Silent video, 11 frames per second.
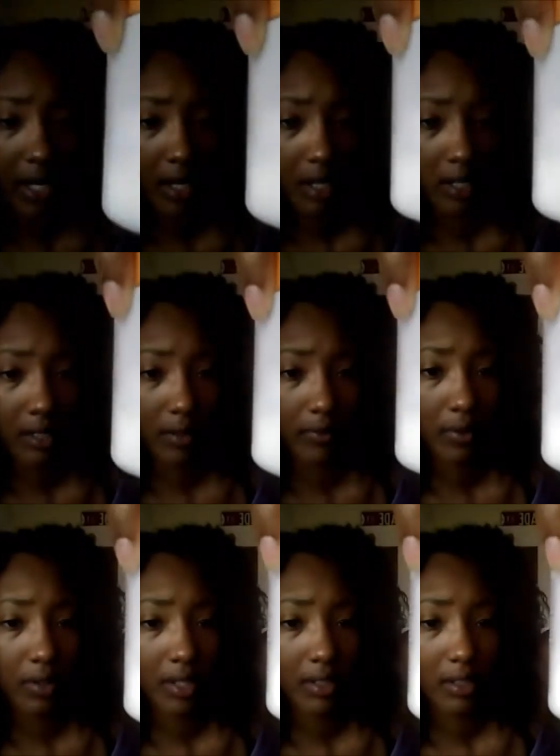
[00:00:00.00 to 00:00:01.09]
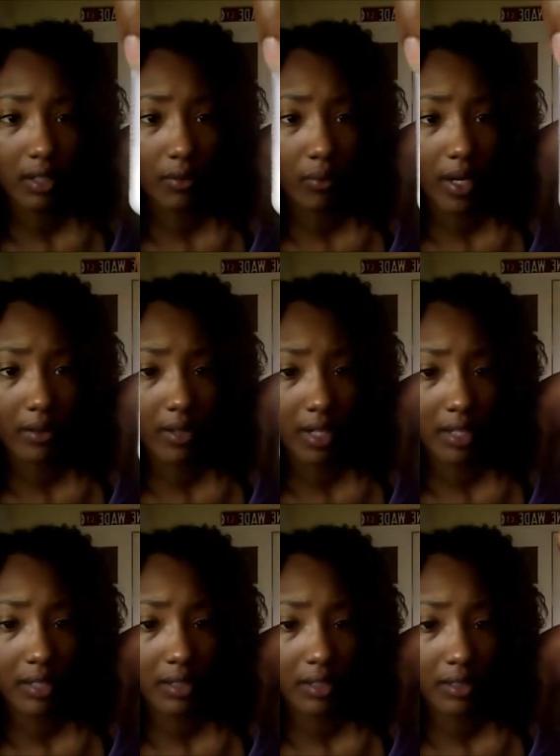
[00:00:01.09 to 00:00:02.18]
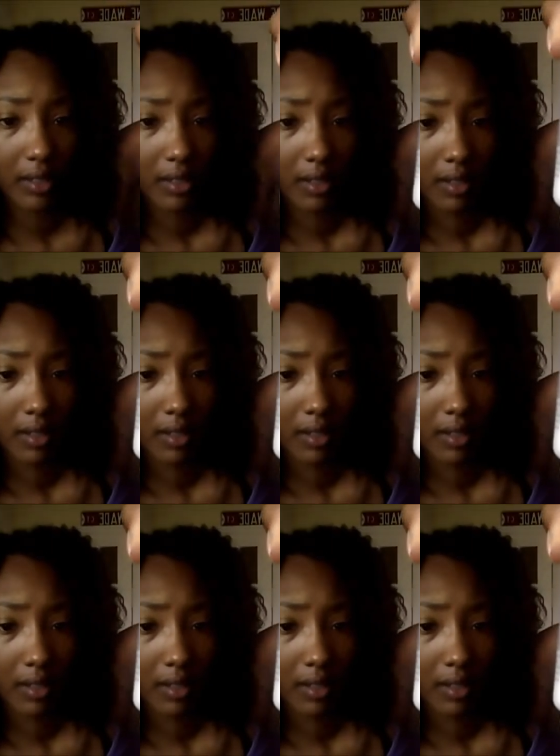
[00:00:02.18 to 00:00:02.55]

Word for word: and if you can see where it is